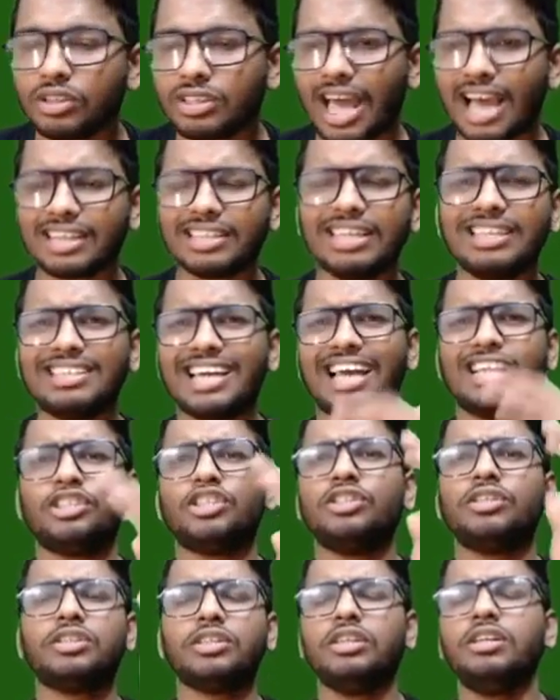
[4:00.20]
So it's acting
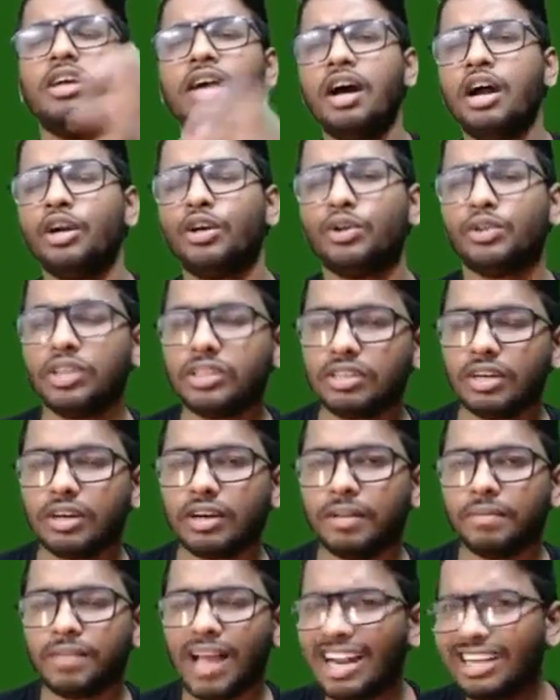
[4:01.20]
tangential to the
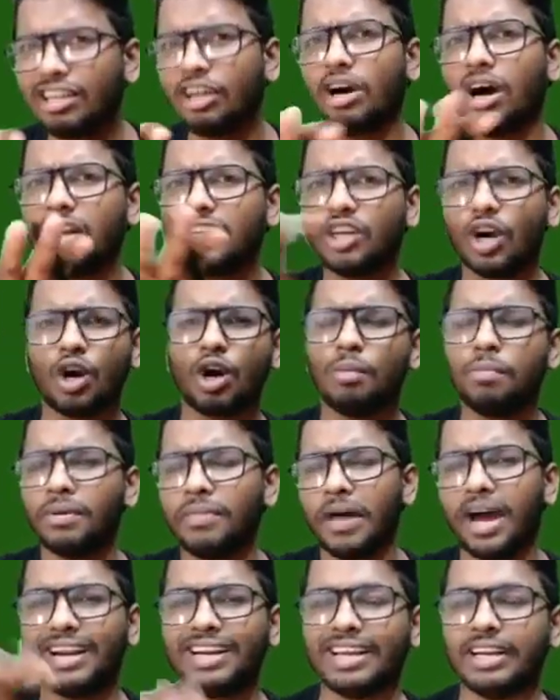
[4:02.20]
circle. I'll talk
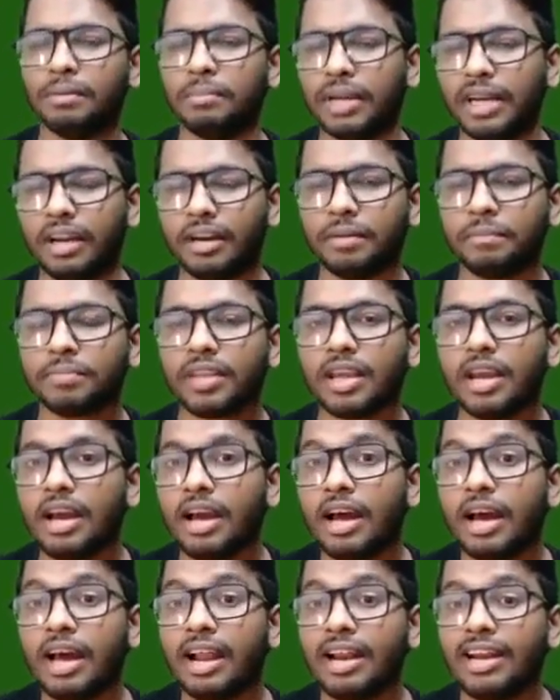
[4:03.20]
about that in a minute.
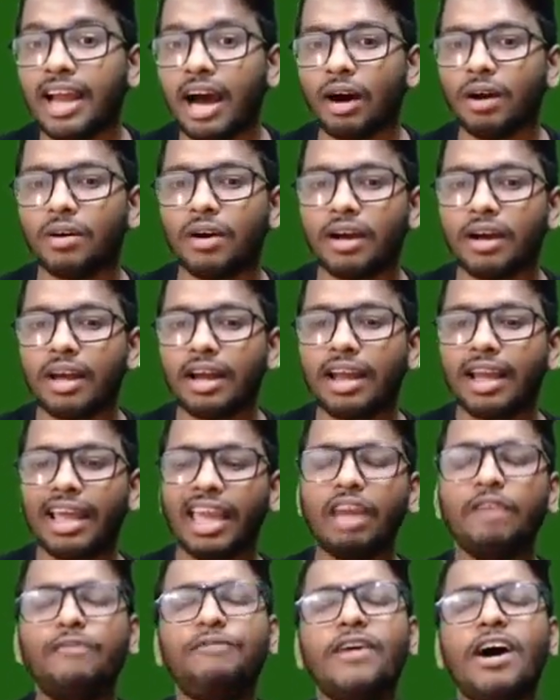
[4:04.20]
Now,
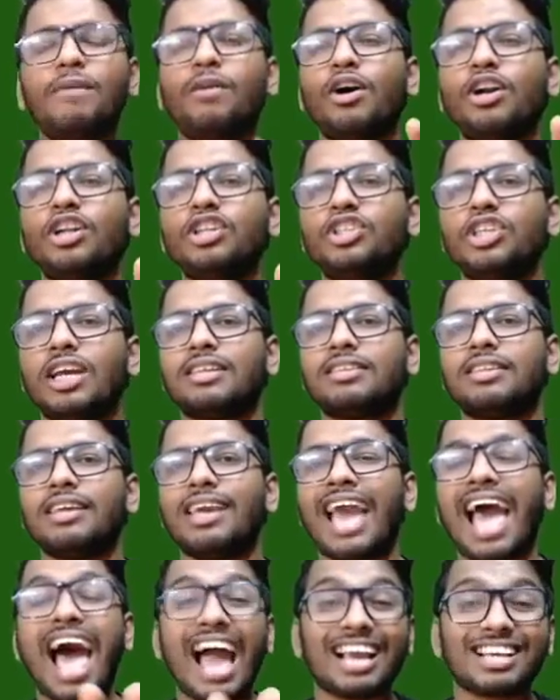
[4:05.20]
if I want to check
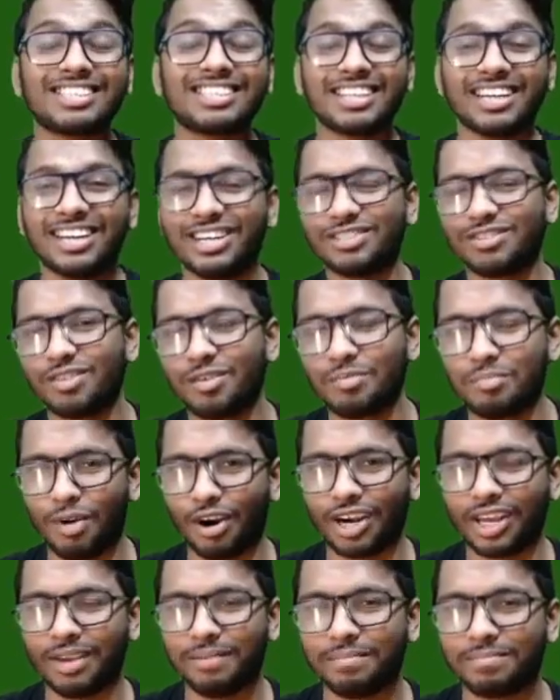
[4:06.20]
the acceleration of the
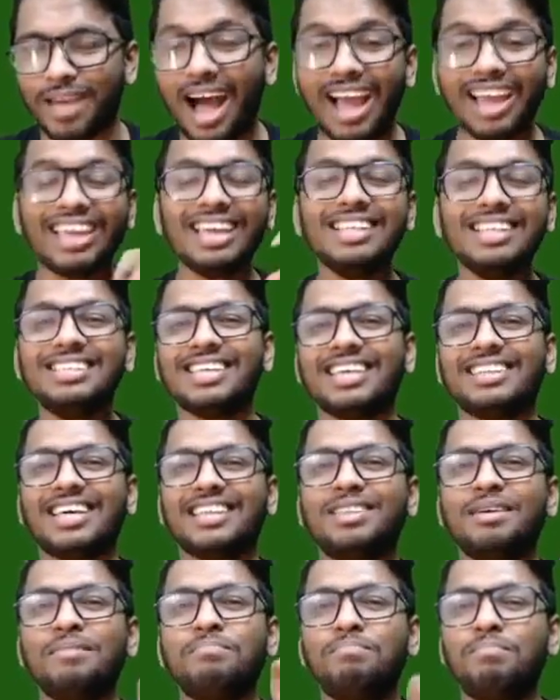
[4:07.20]
body, I can say
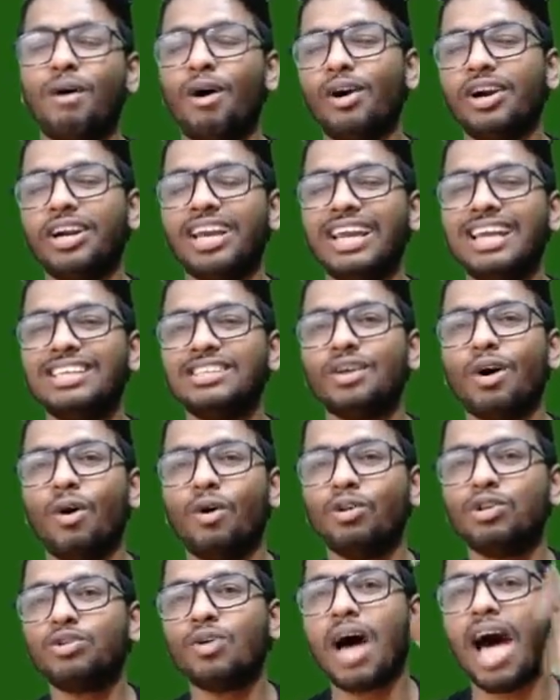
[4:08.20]
that the body is
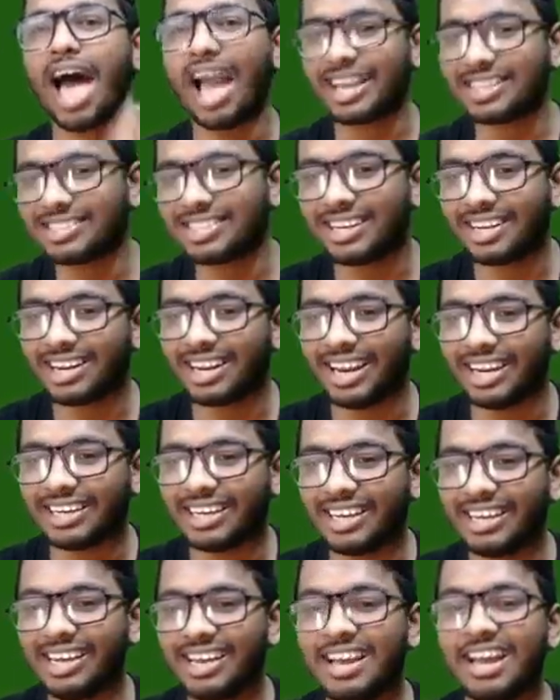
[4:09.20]
also
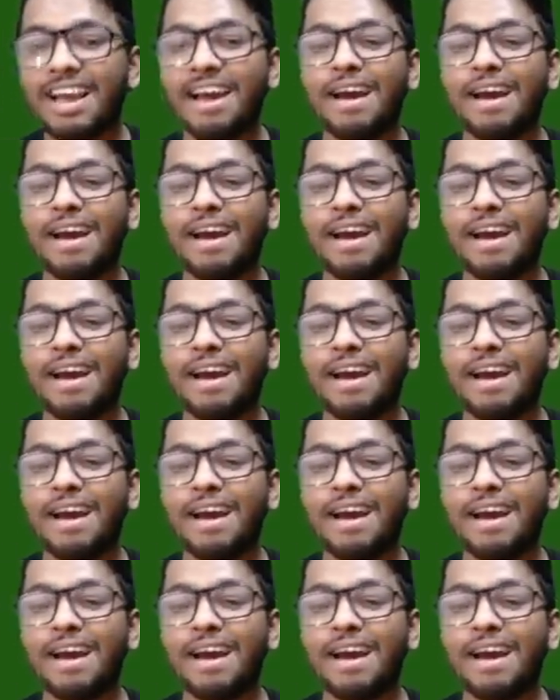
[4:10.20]
accelerating